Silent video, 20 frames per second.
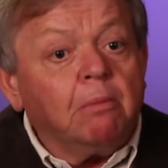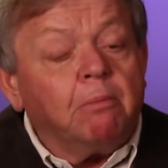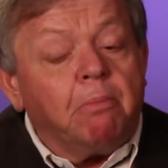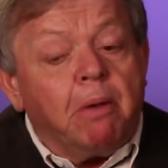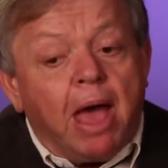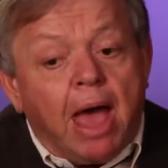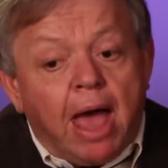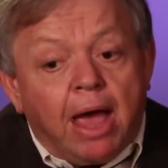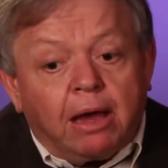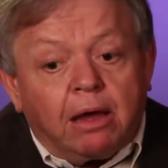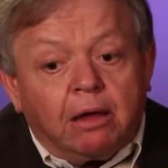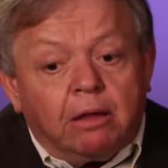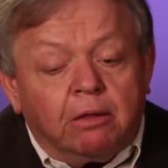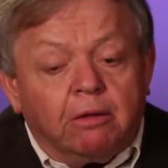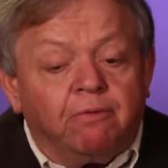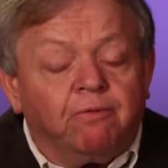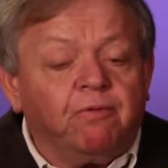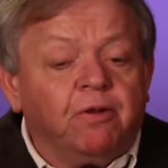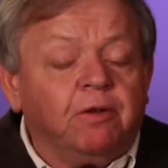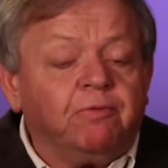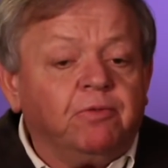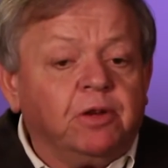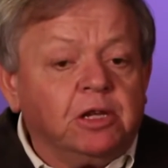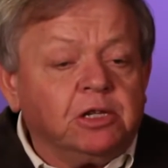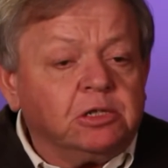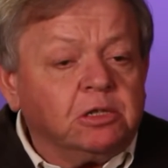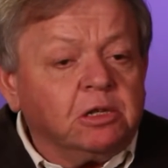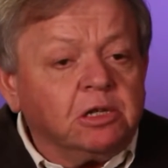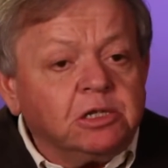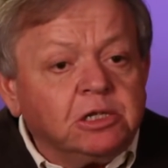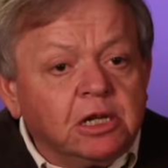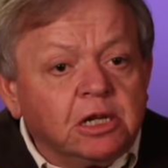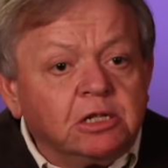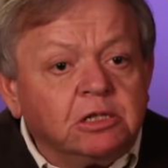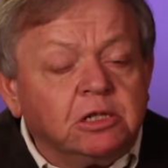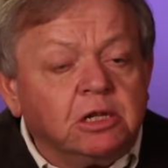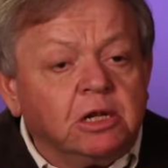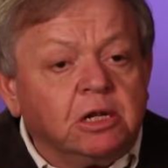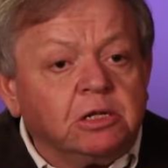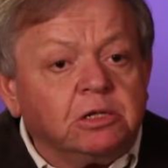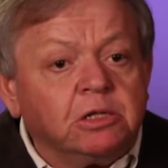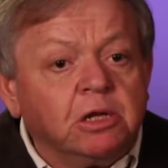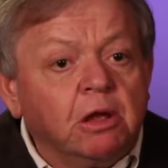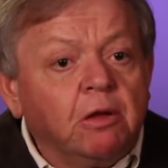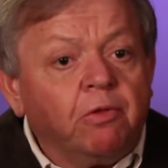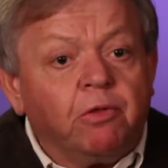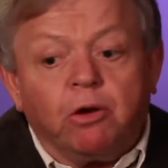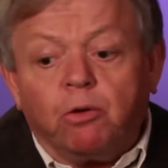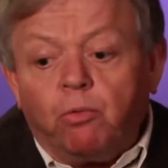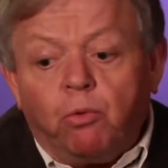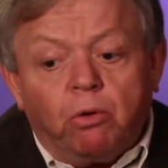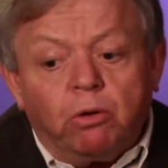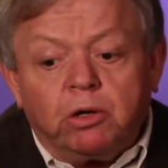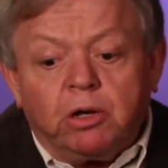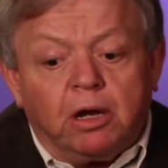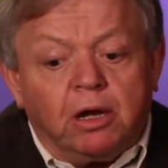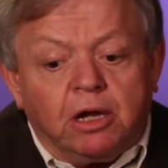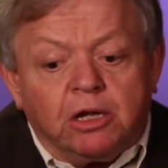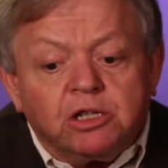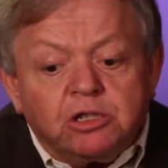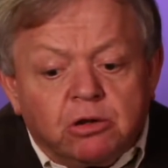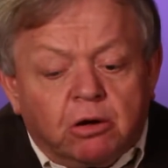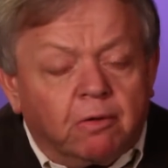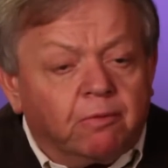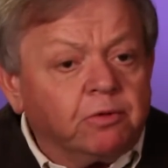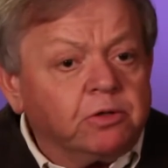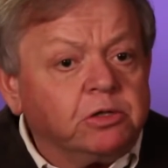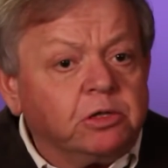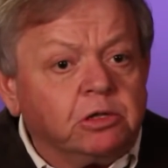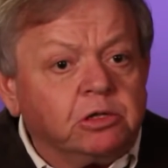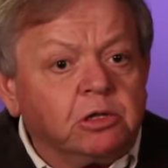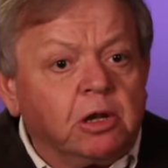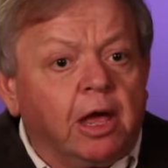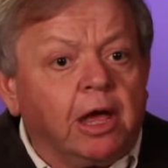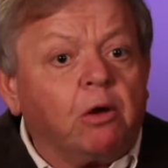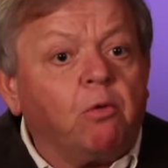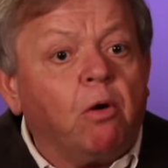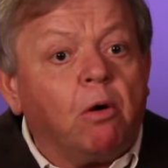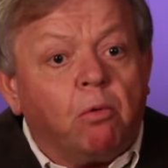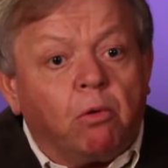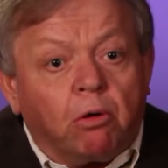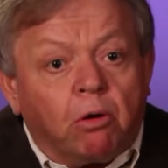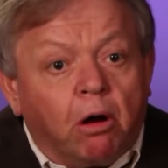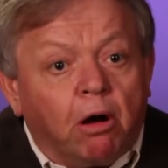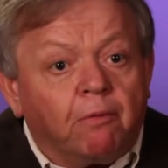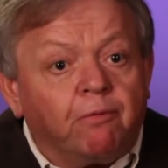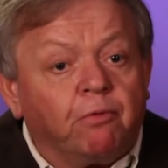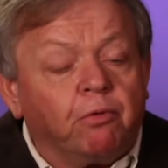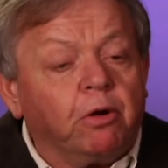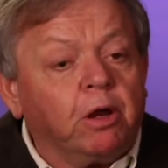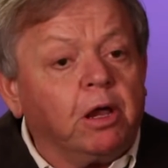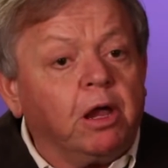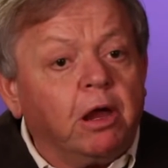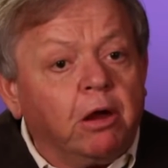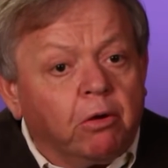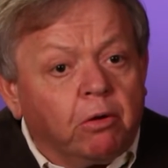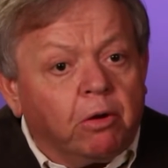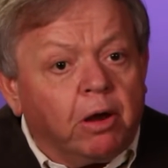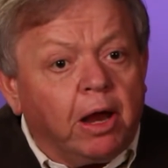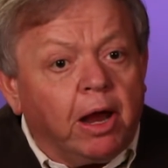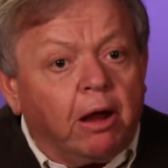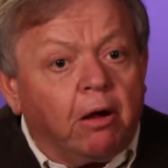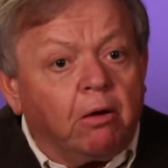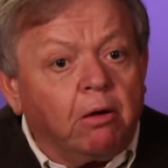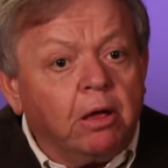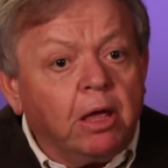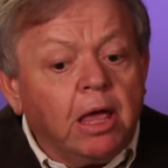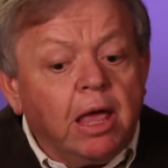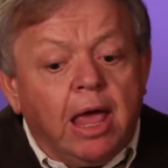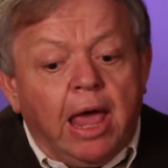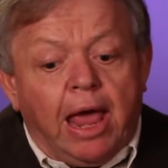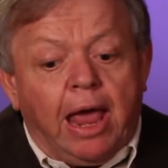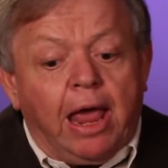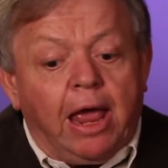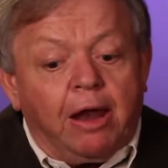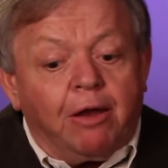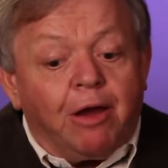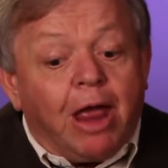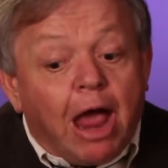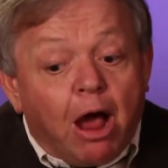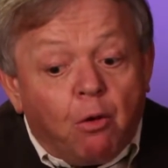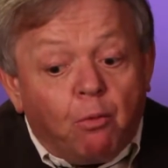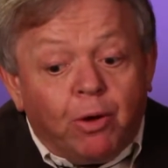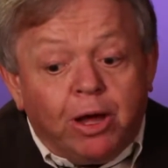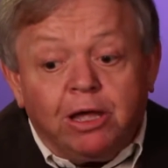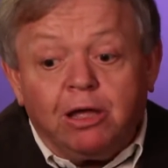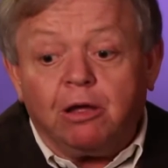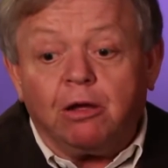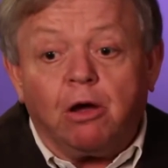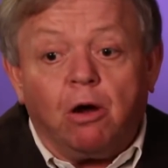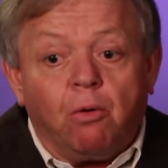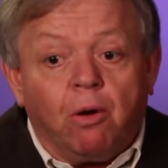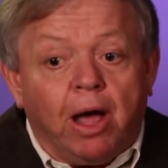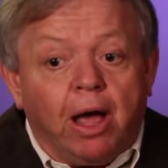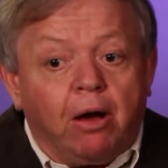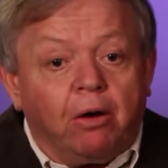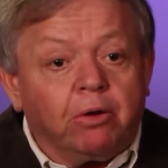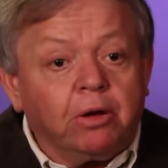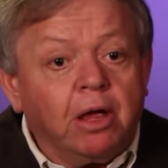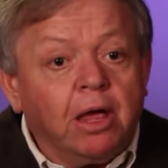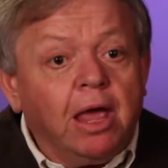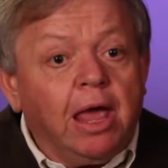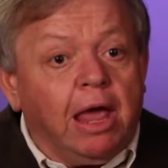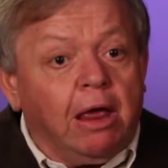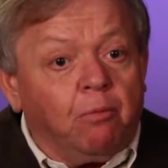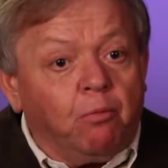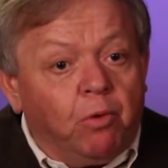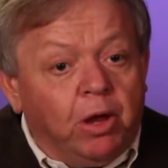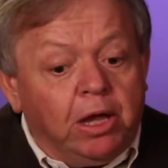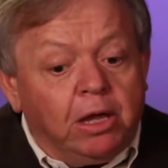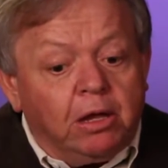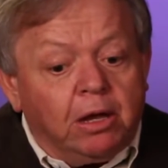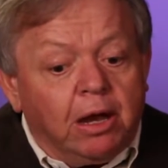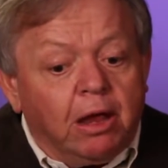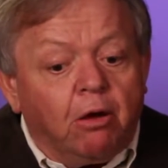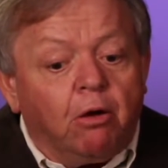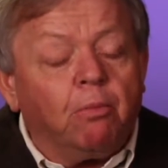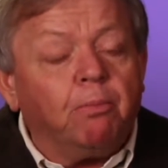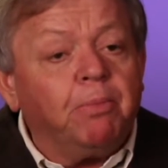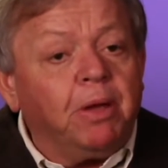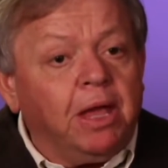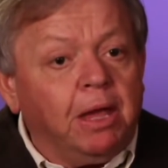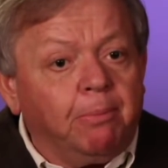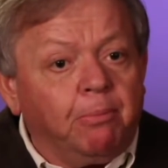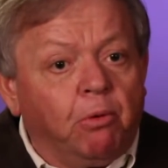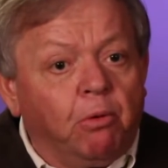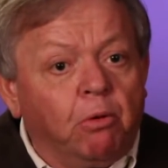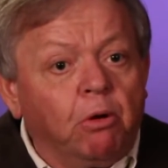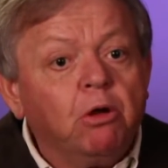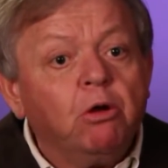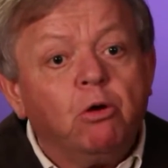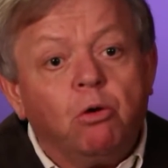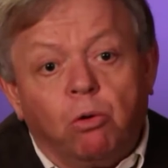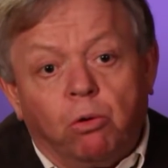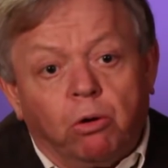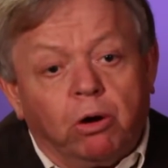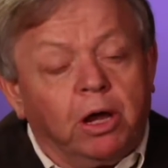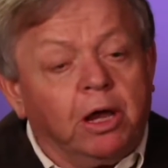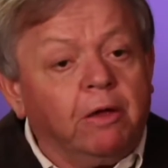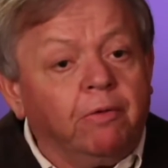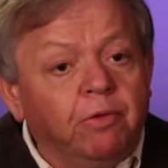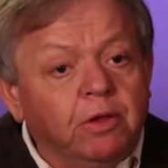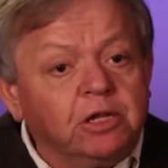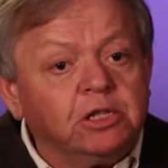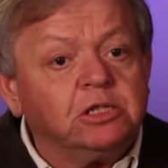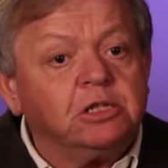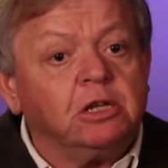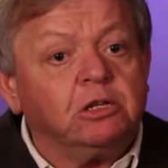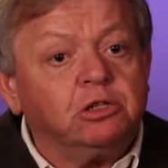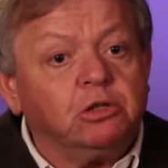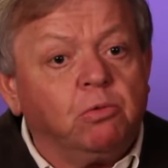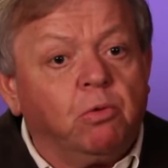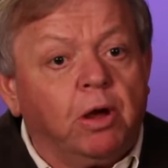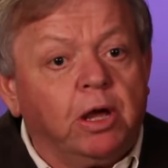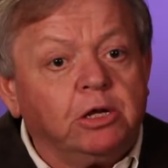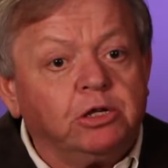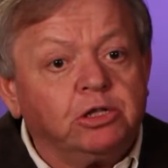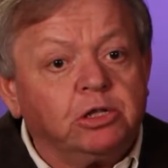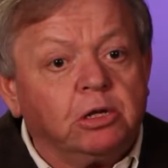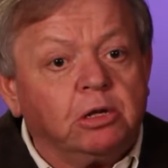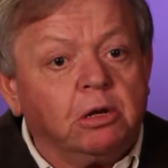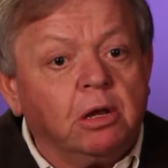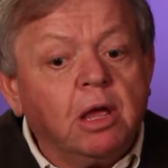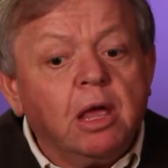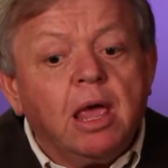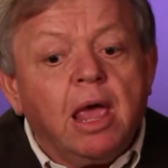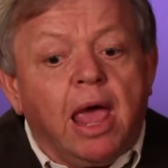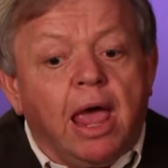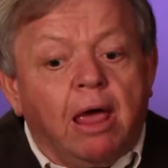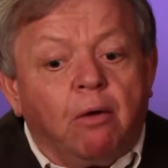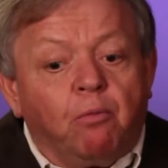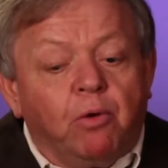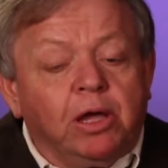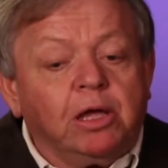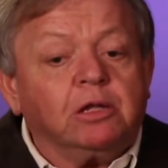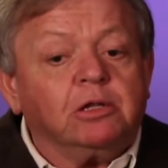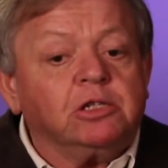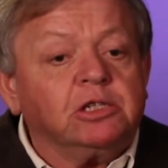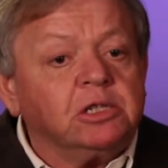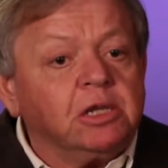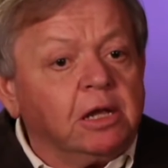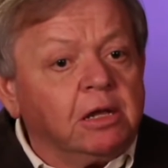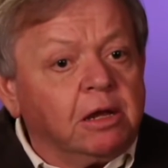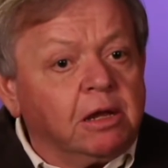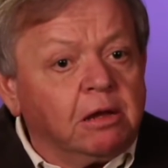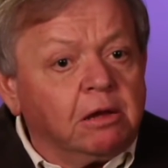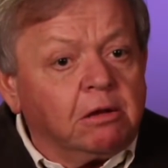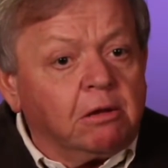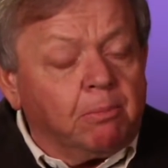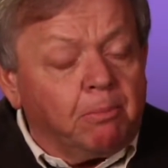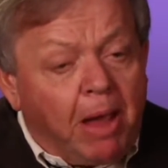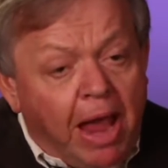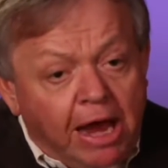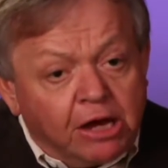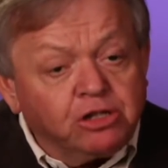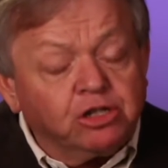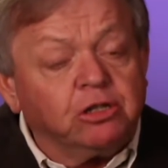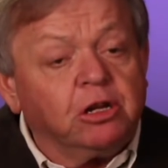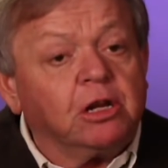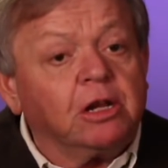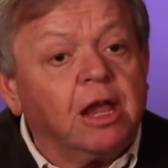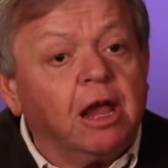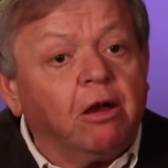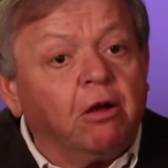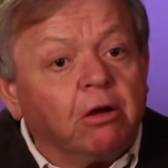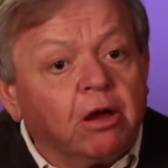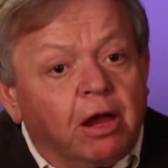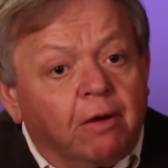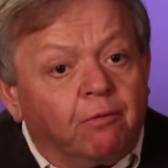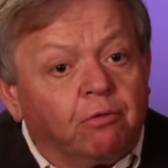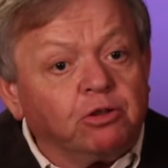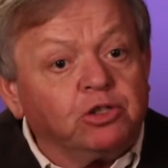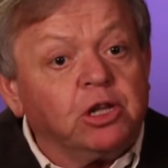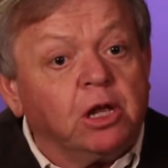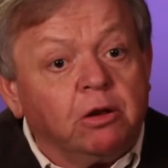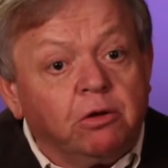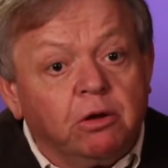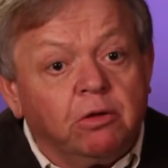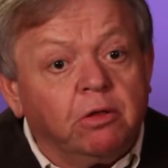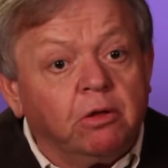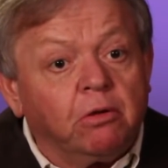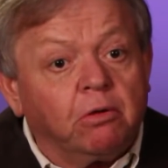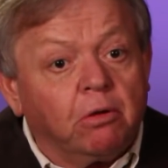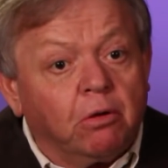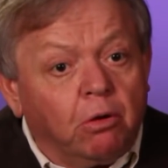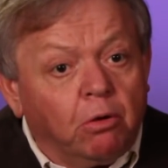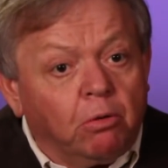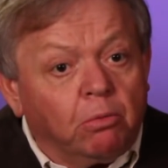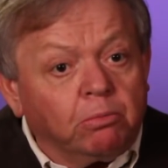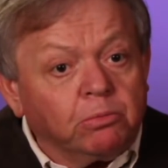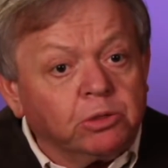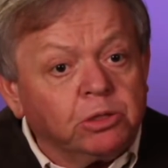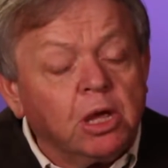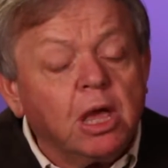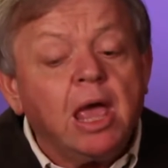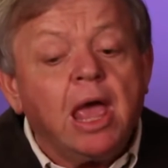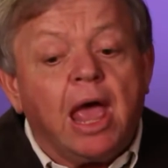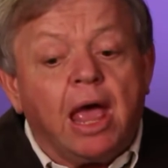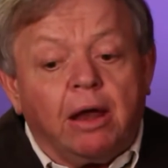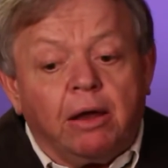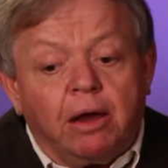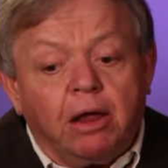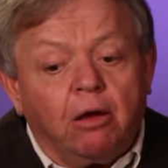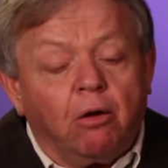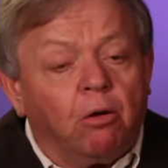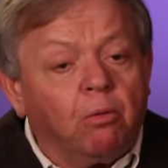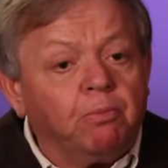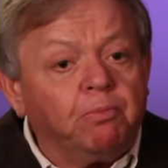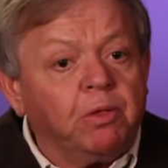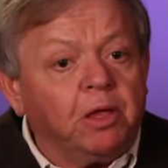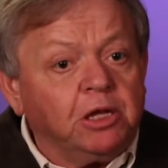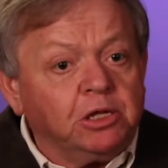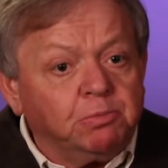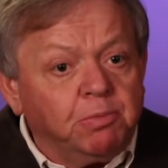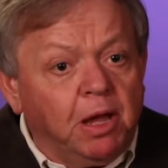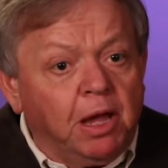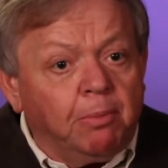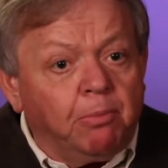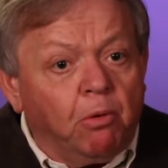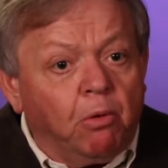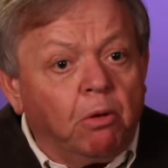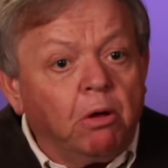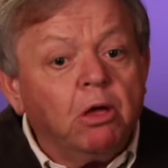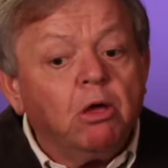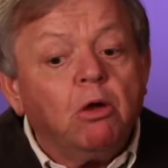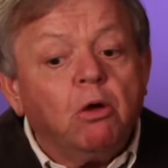Back in the 50s and the 60s, there weren't any services like what we're offering here now. And now we can go out and we can help people who are in this situation, and we can send compassionate caregivers into their homes and help these people.